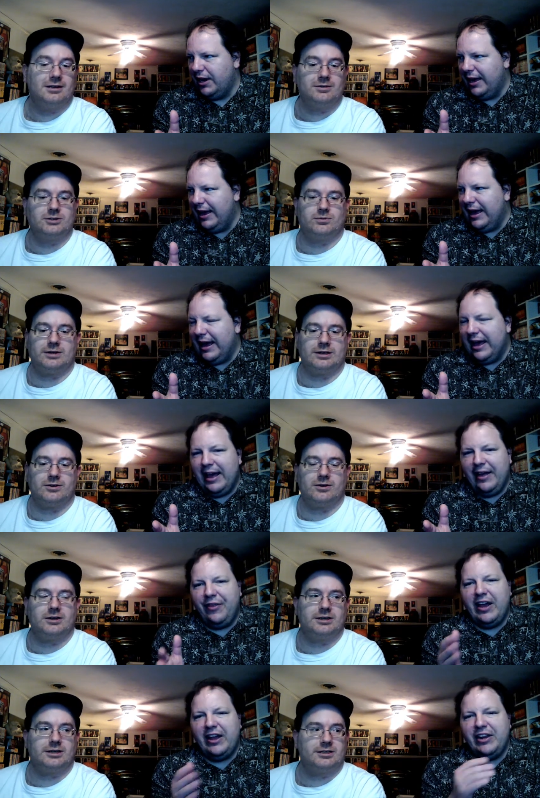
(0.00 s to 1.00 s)
Speaker 1: That was later.
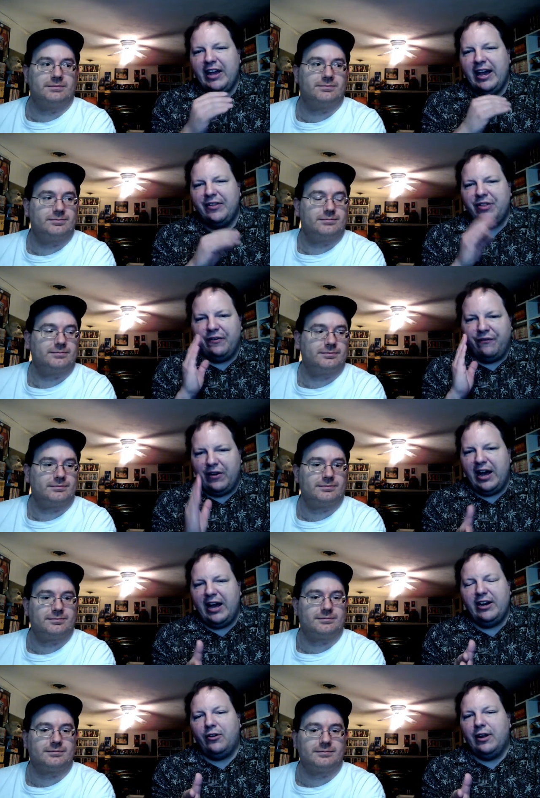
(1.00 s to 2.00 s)
And
Speaker 2: then you had the
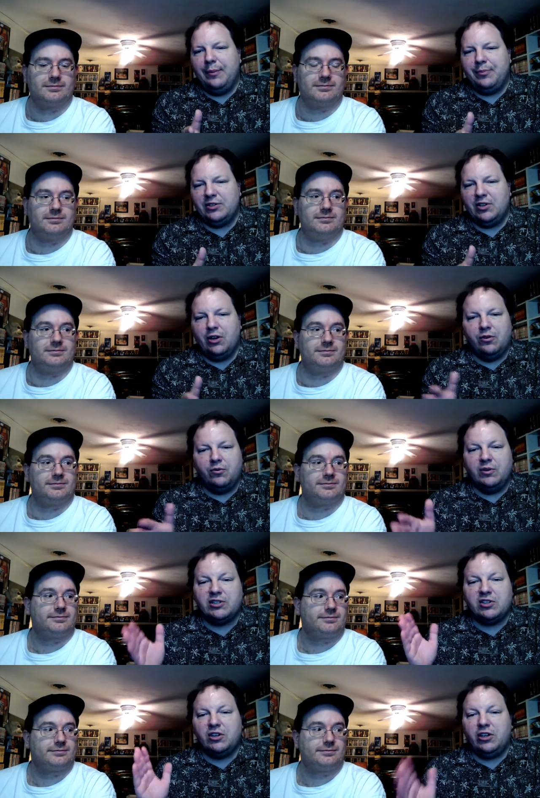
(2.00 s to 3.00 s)
final episode
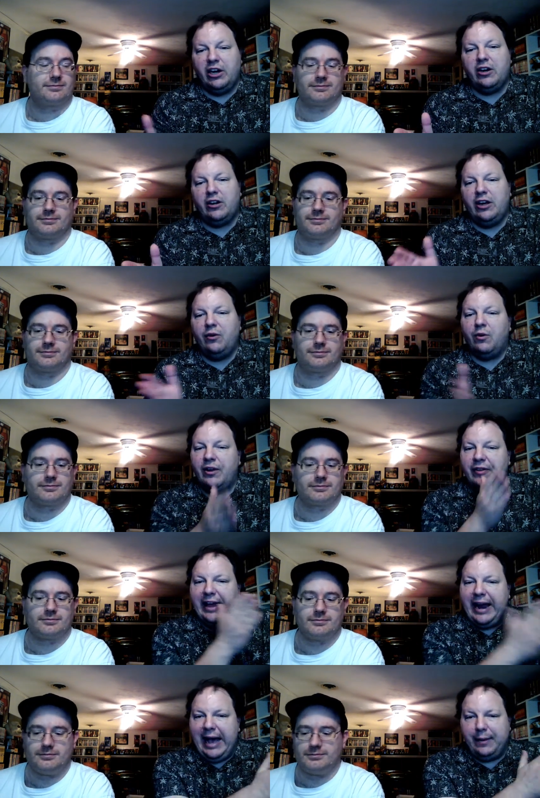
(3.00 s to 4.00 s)
was clearly
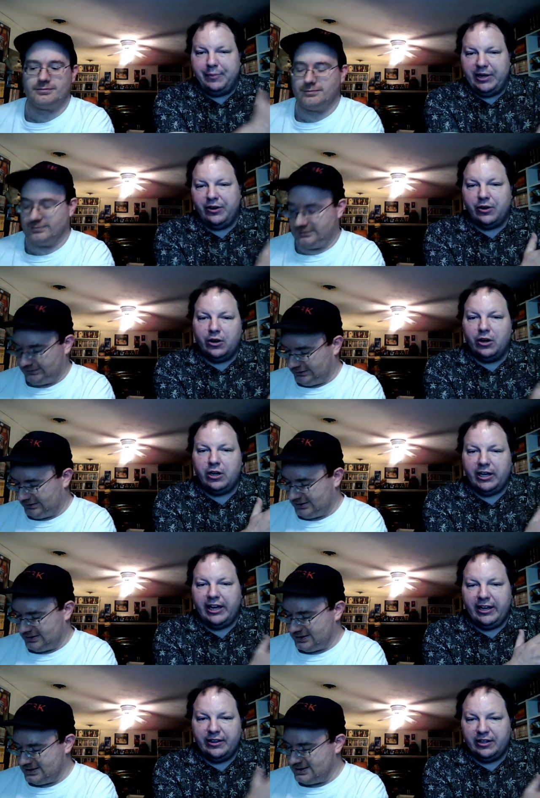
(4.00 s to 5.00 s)
one that happened
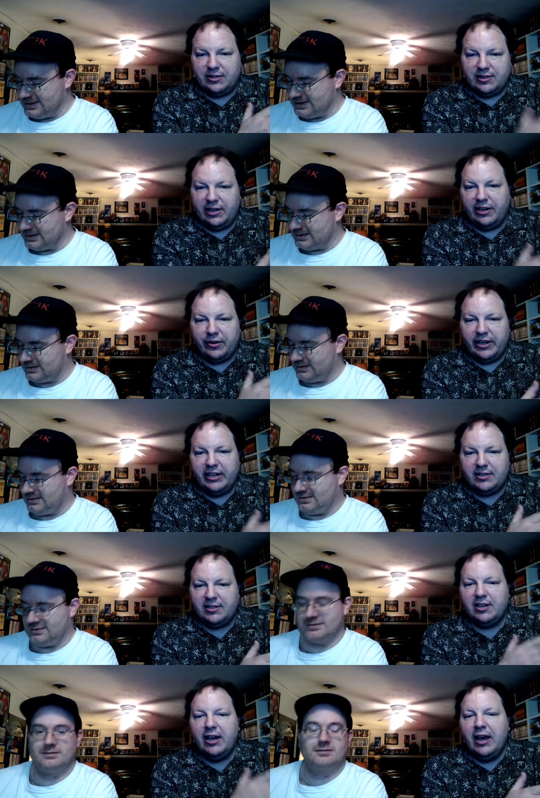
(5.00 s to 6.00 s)
early in the
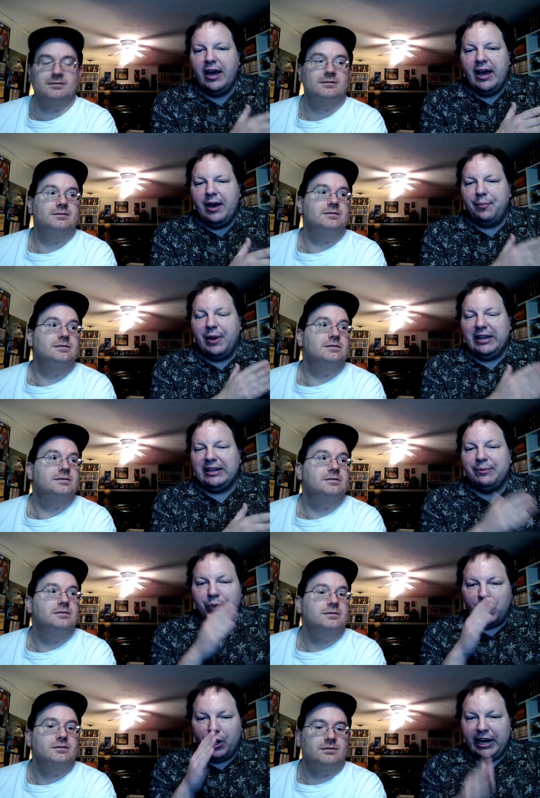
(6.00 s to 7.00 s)
series,
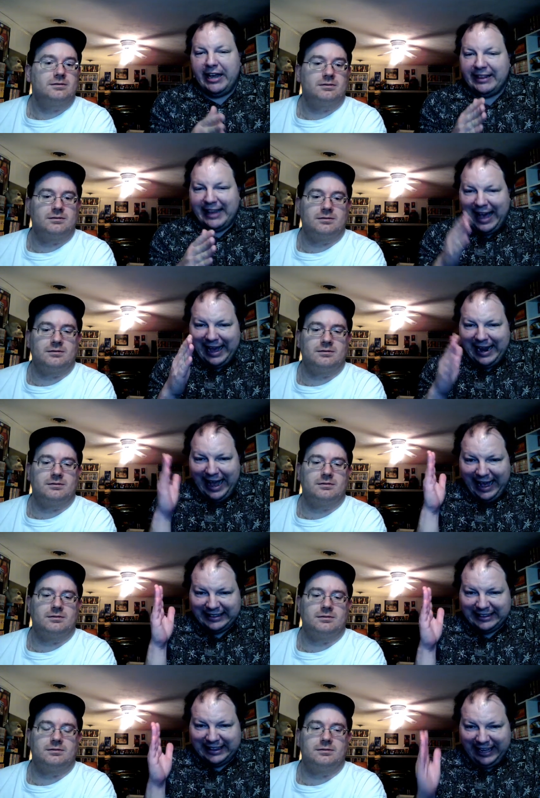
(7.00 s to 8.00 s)
but putting that
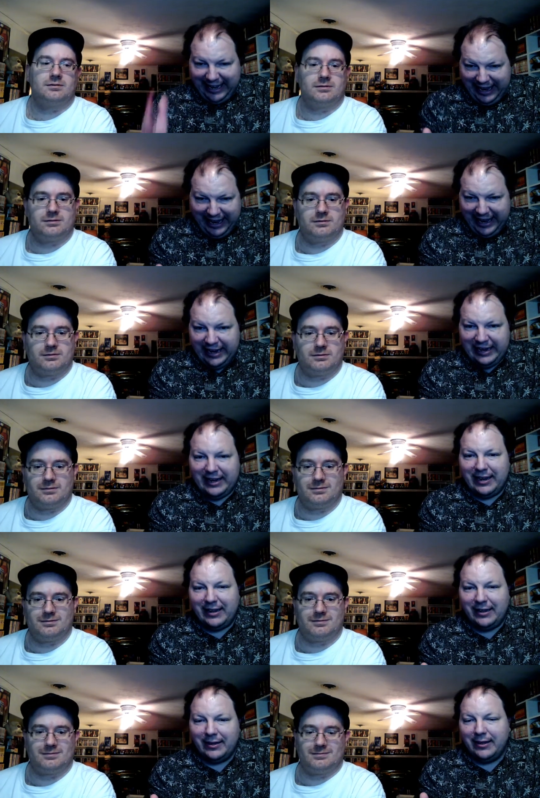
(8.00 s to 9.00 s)
at the end.
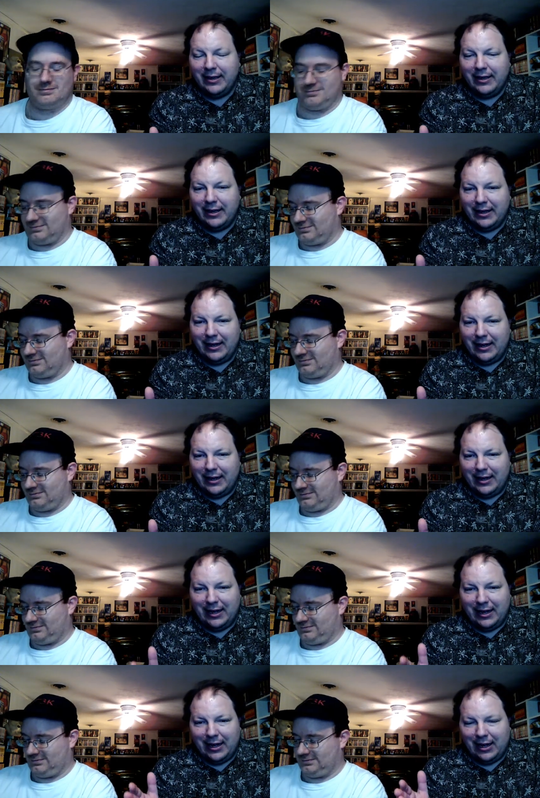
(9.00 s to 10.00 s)
Mm-hmm.
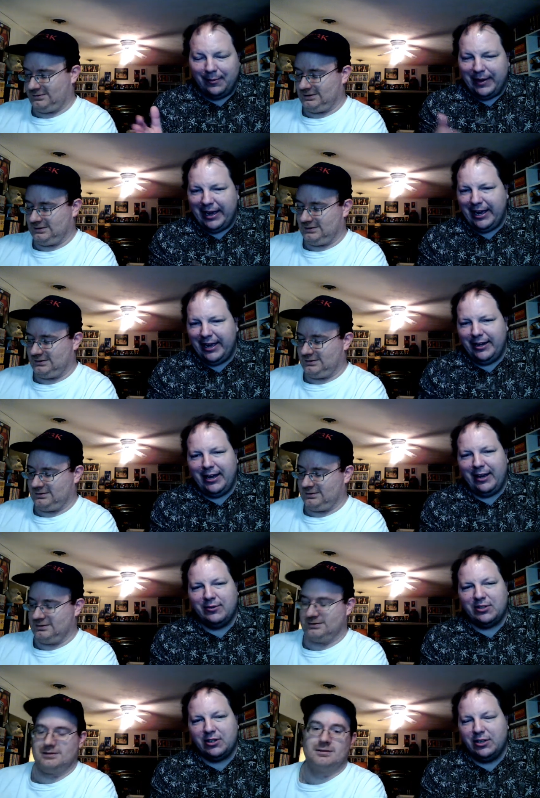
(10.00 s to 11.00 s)
Oh man,
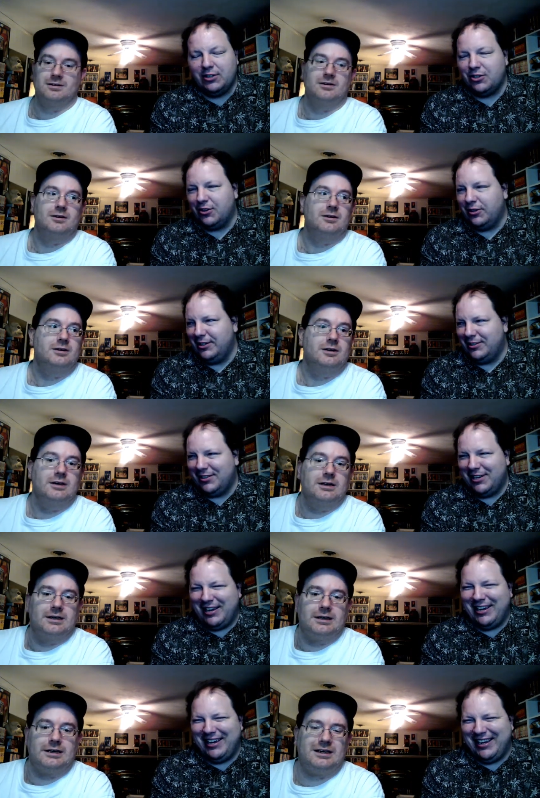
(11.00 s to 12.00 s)
that was a good
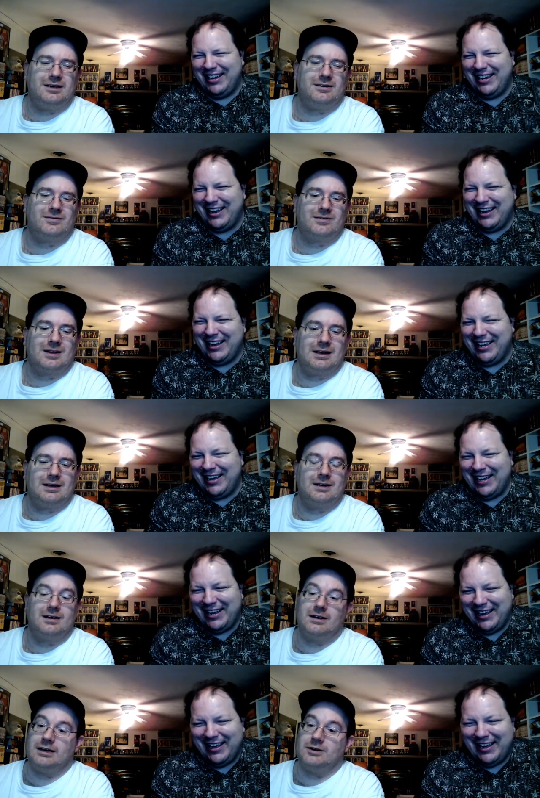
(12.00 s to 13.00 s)
choice. You know,
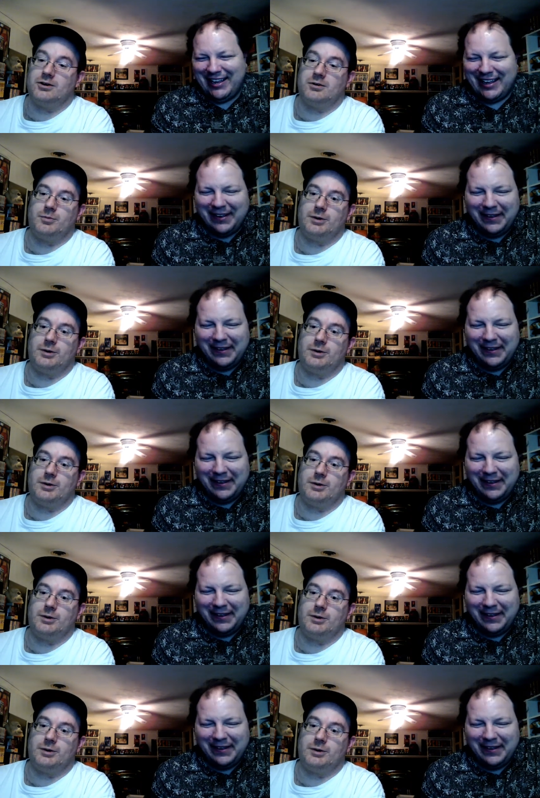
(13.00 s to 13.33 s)
you know what would